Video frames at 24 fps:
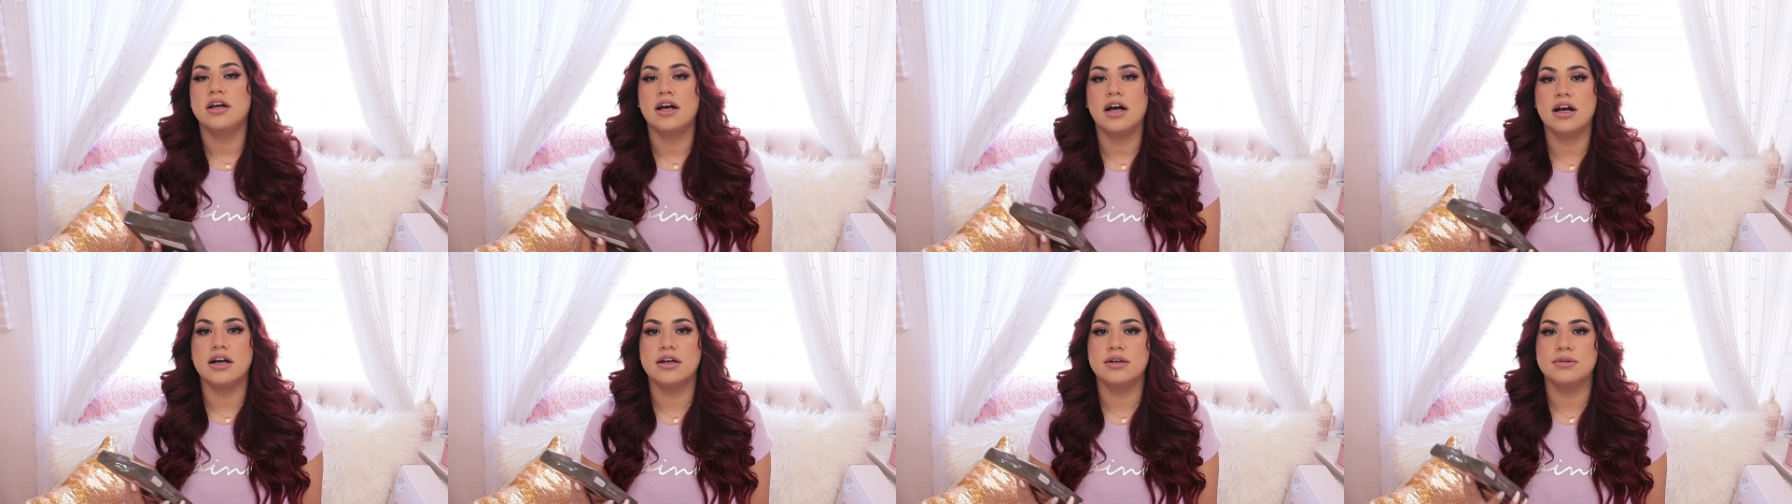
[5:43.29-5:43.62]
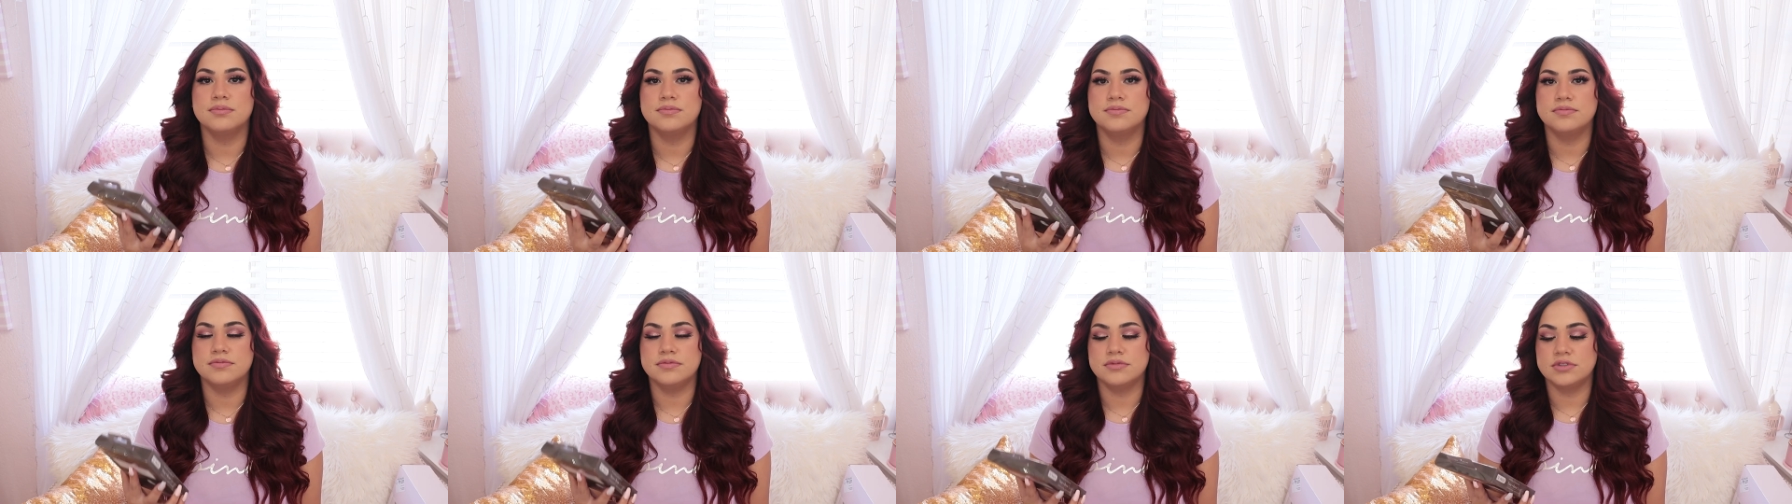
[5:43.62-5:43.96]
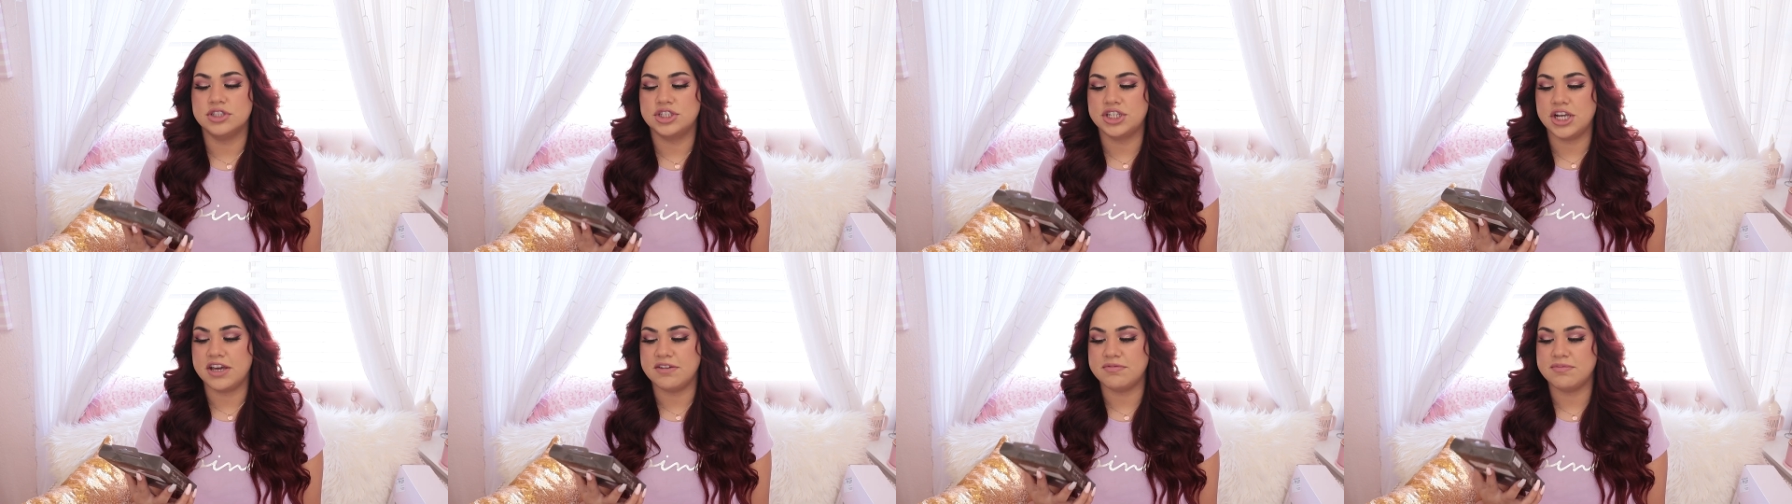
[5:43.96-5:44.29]
um,
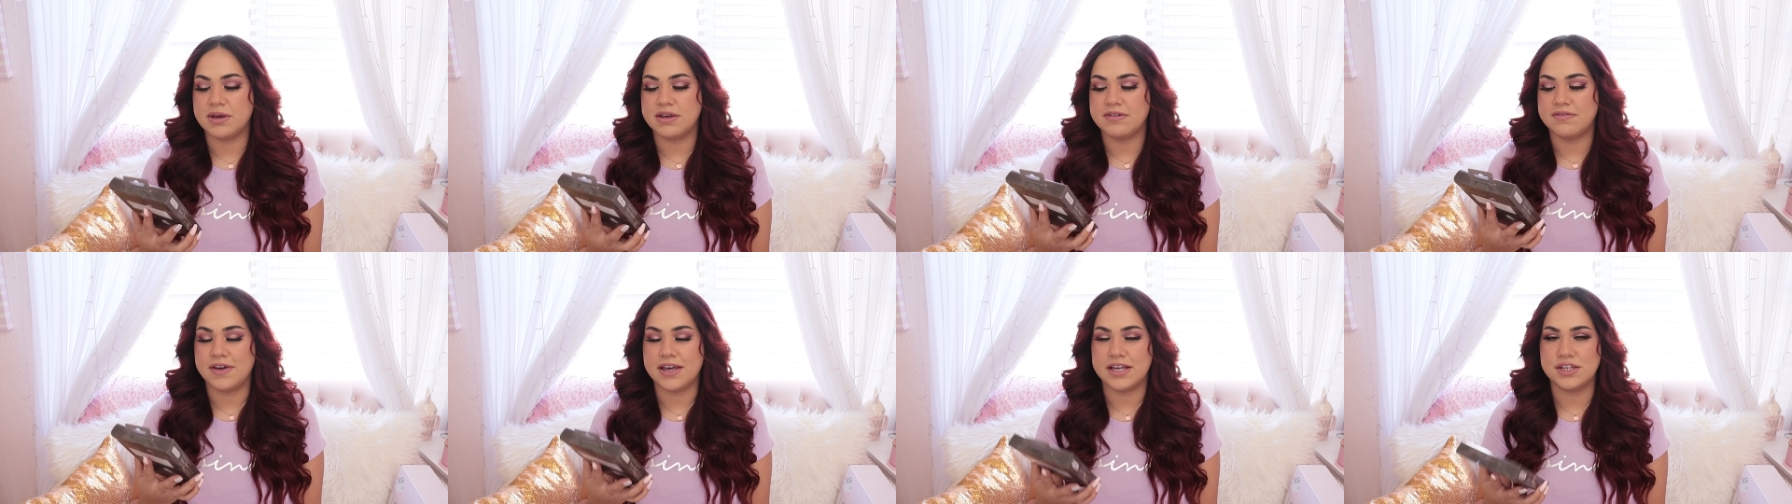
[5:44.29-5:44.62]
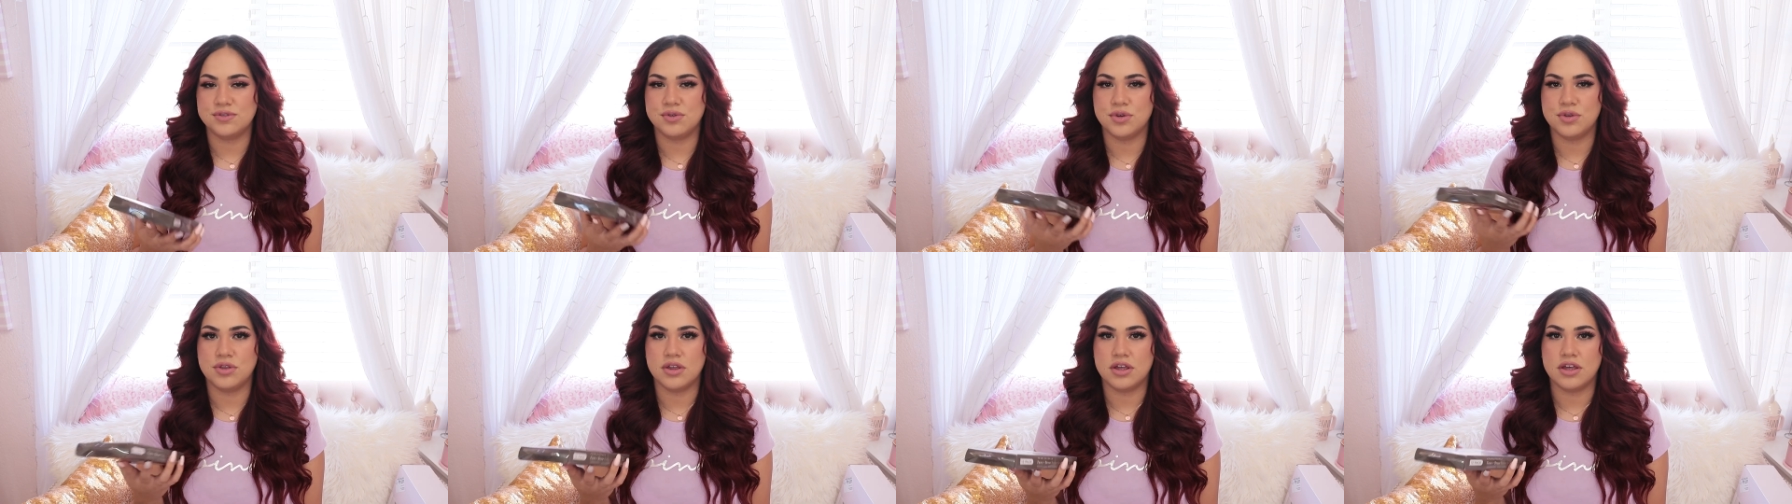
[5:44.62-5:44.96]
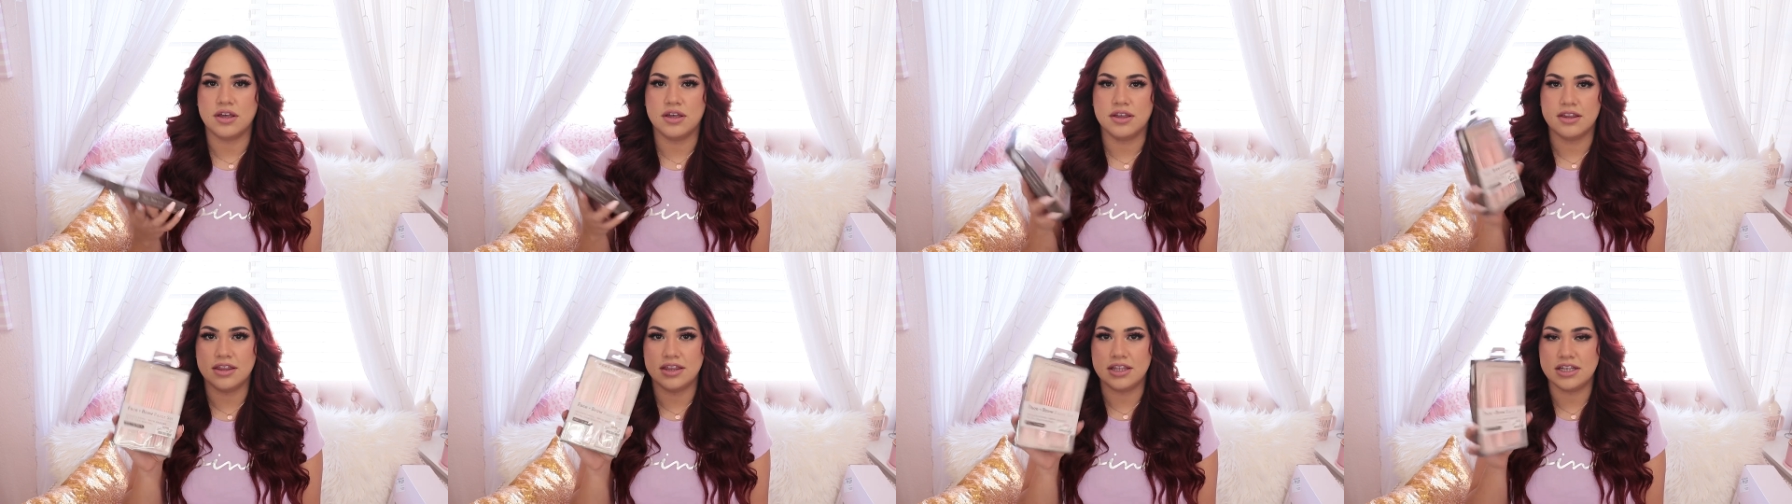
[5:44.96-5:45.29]
shave my face with
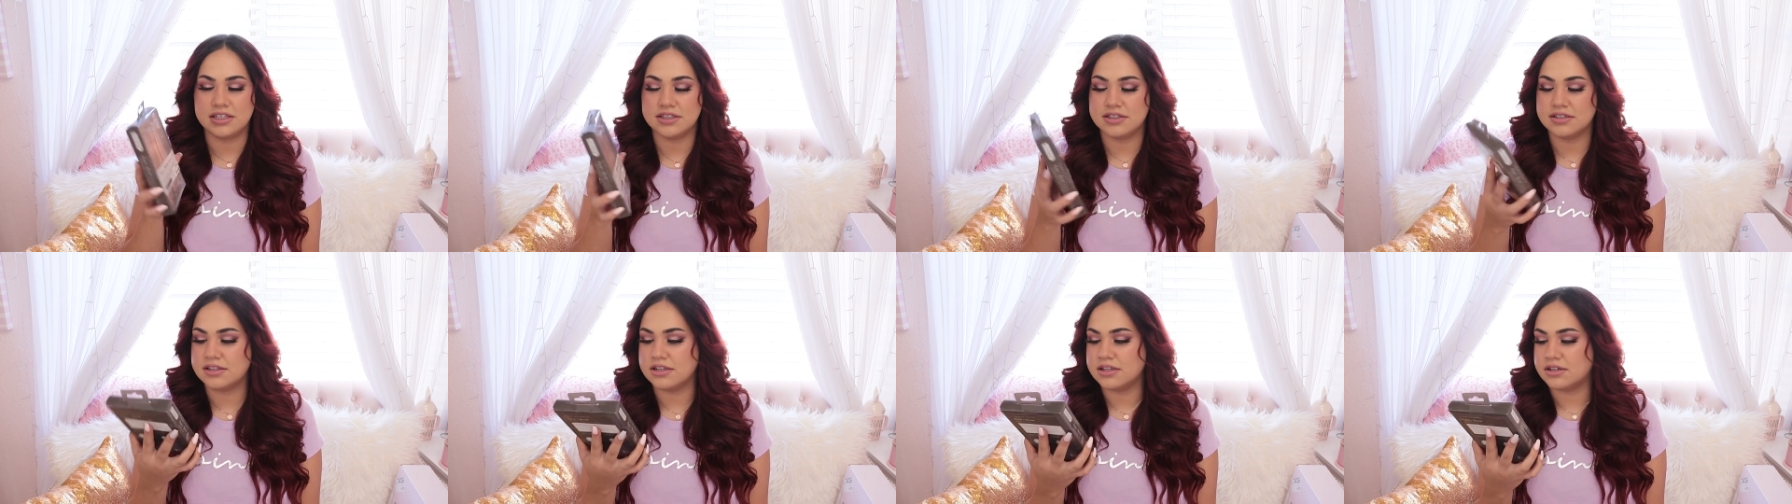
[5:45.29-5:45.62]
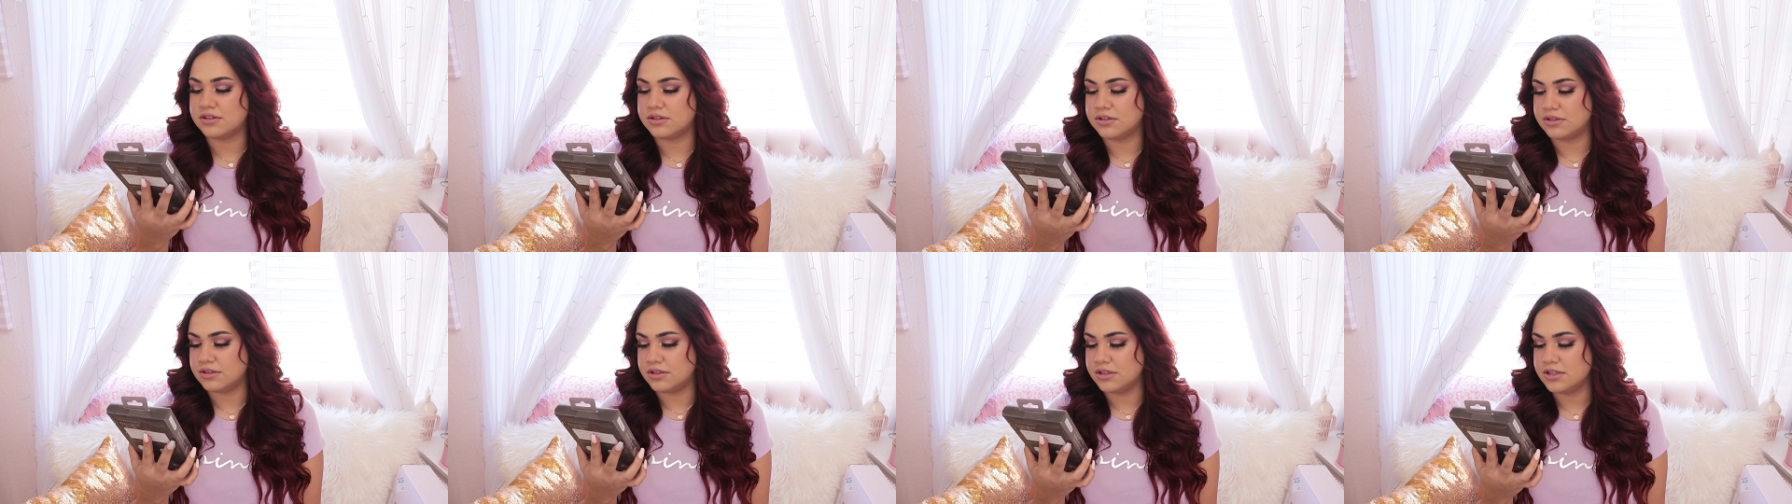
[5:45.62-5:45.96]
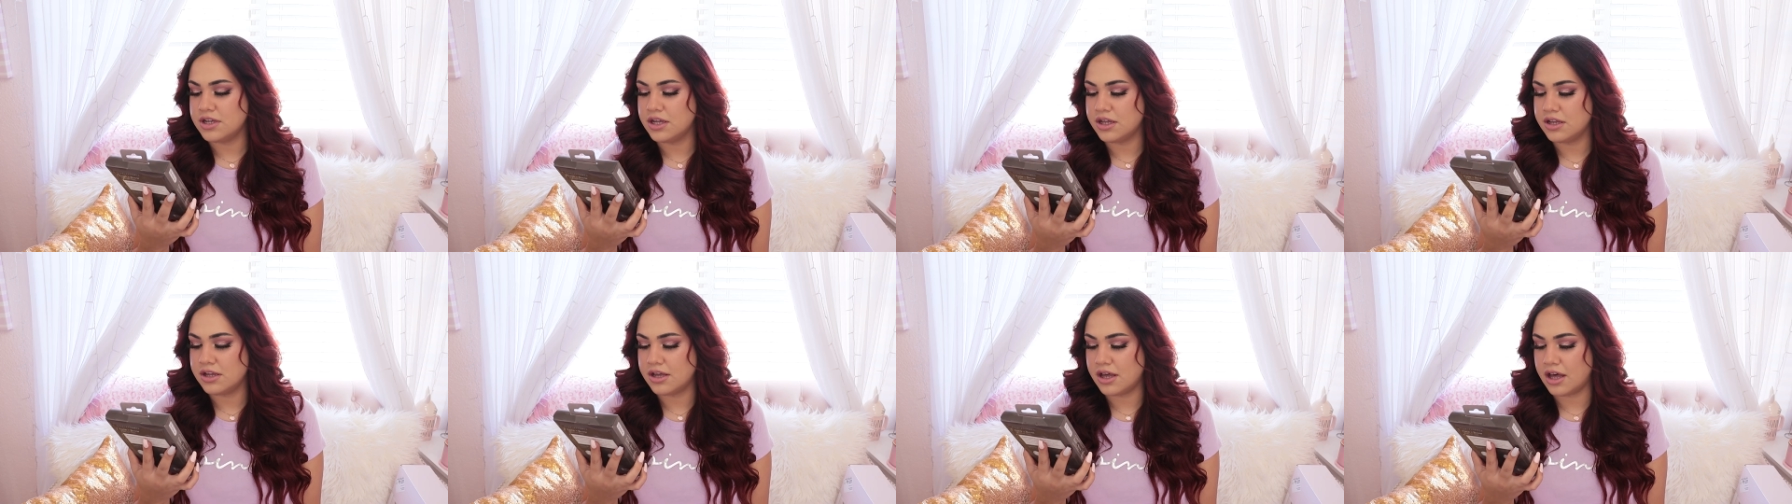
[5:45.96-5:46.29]
uh, these little
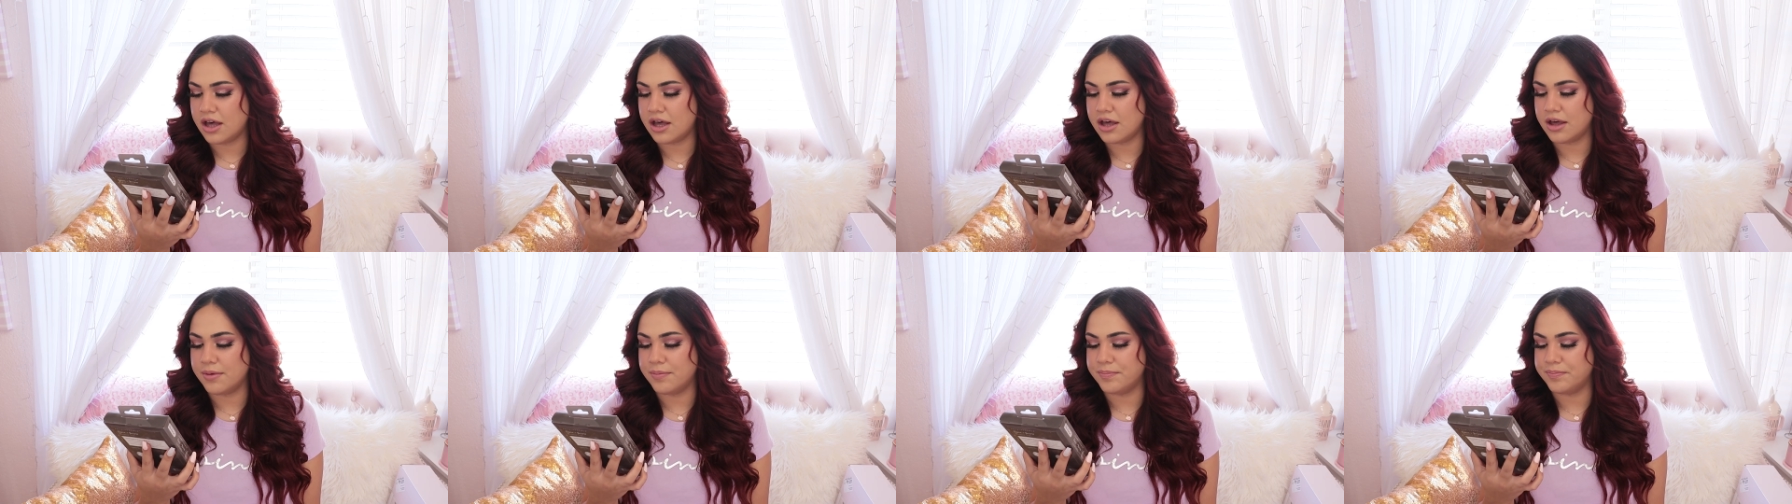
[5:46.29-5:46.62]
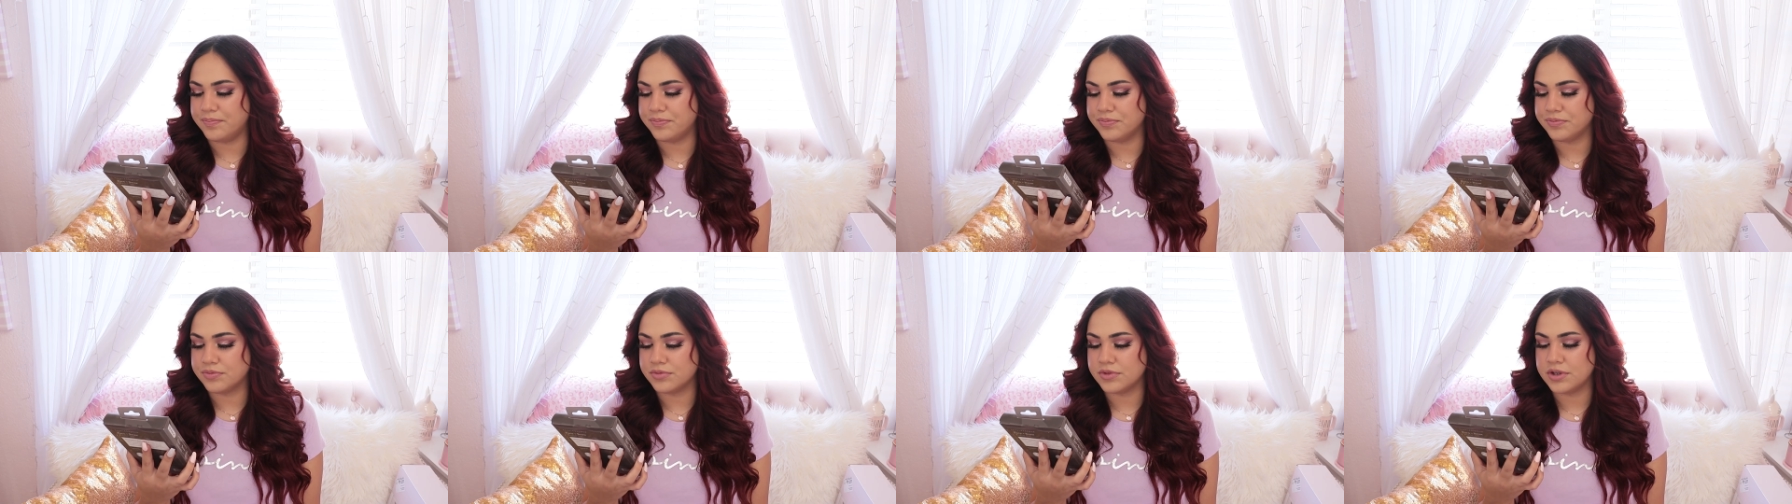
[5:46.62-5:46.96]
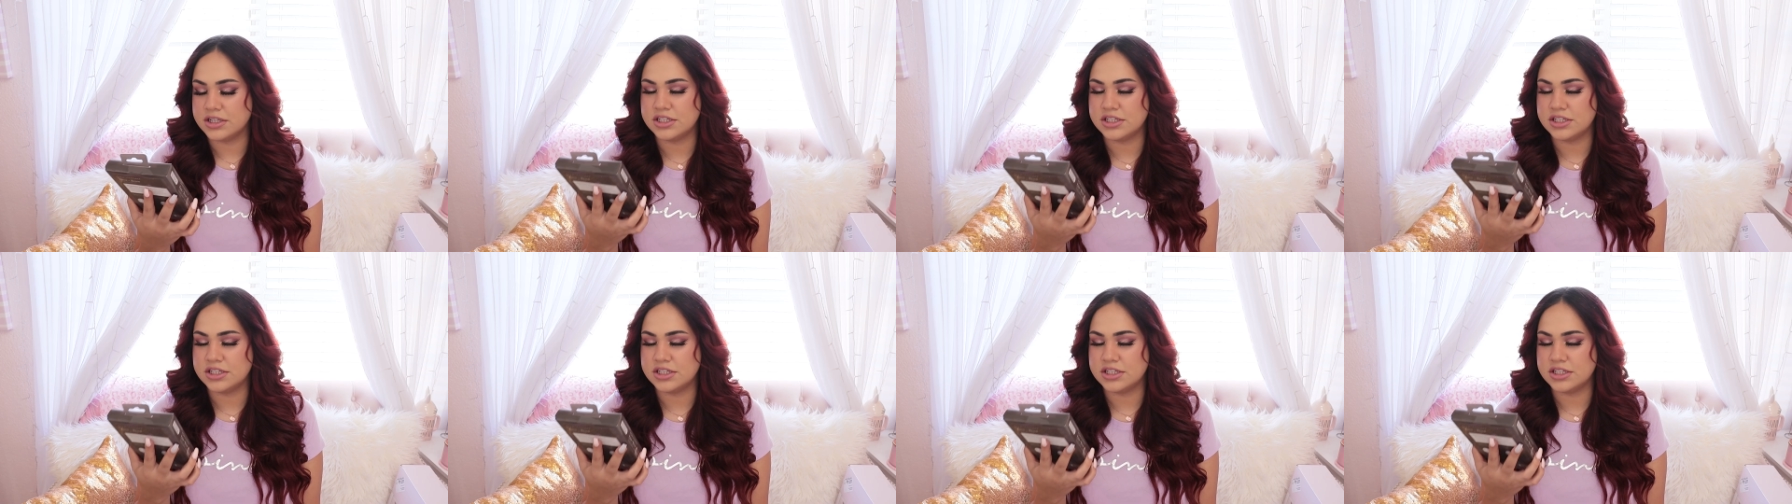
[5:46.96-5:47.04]
um,